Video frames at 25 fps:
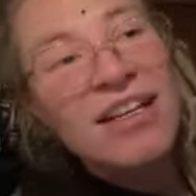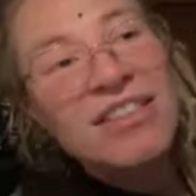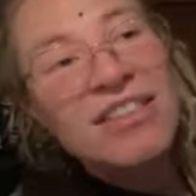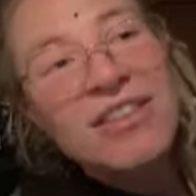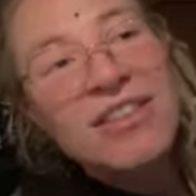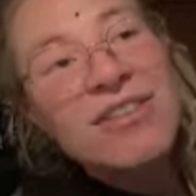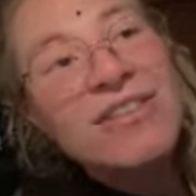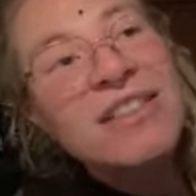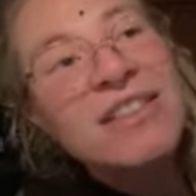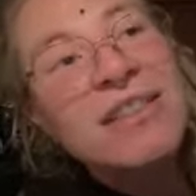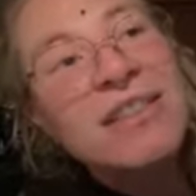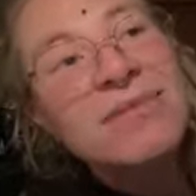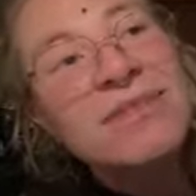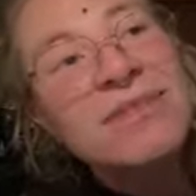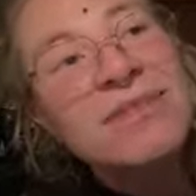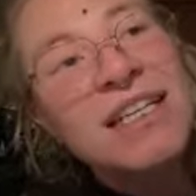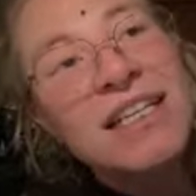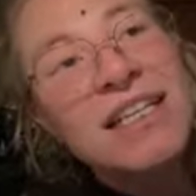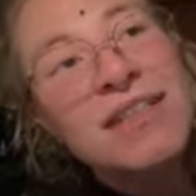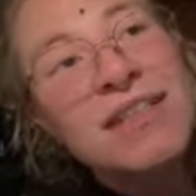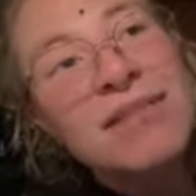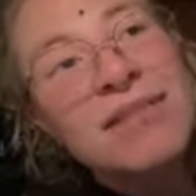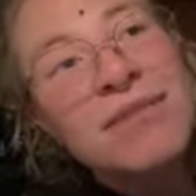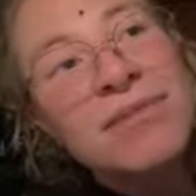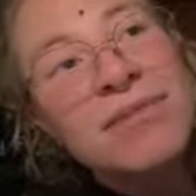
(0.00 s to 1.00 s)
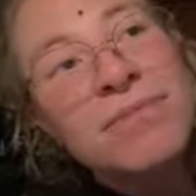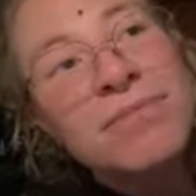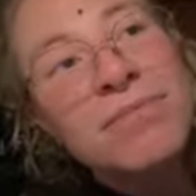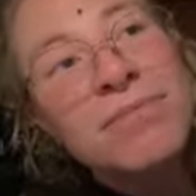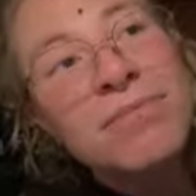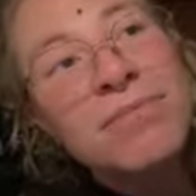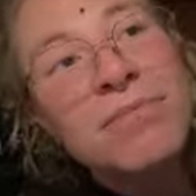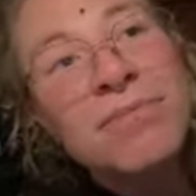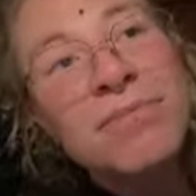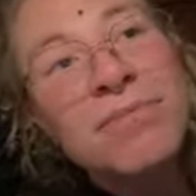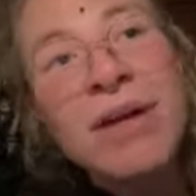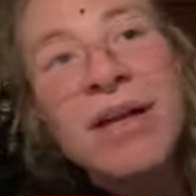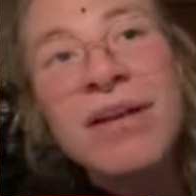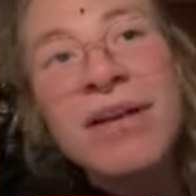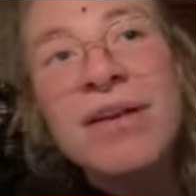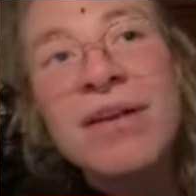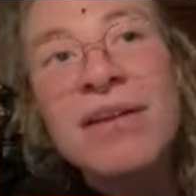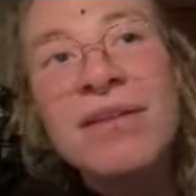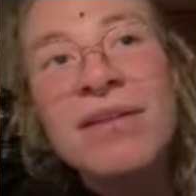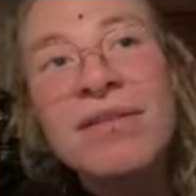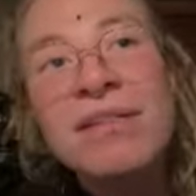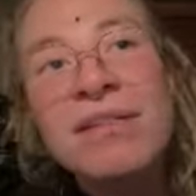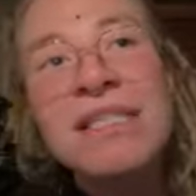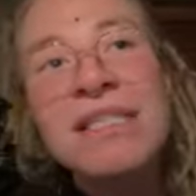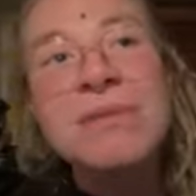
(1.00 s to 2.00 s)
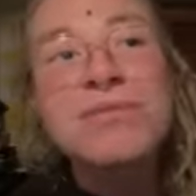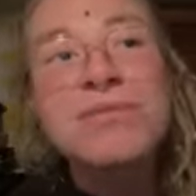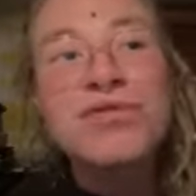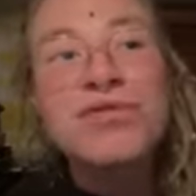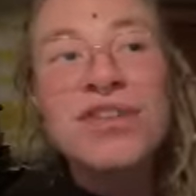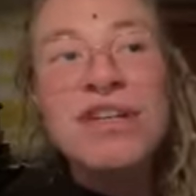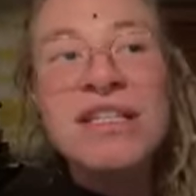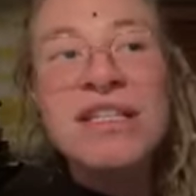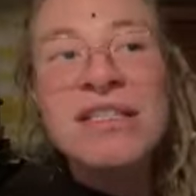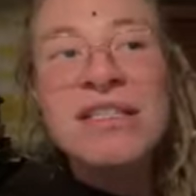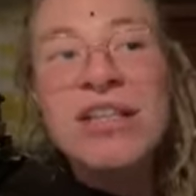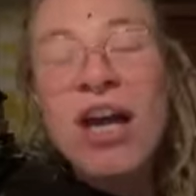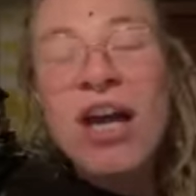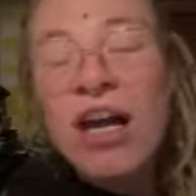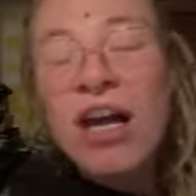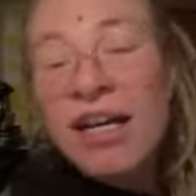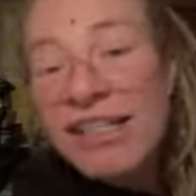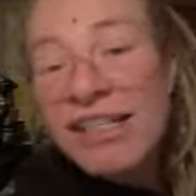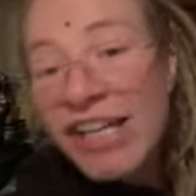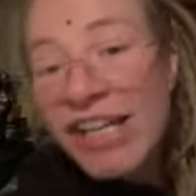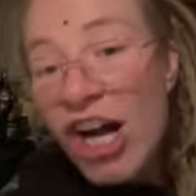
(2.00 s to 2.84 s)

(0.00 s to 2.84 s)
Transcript: So sometimes some friends got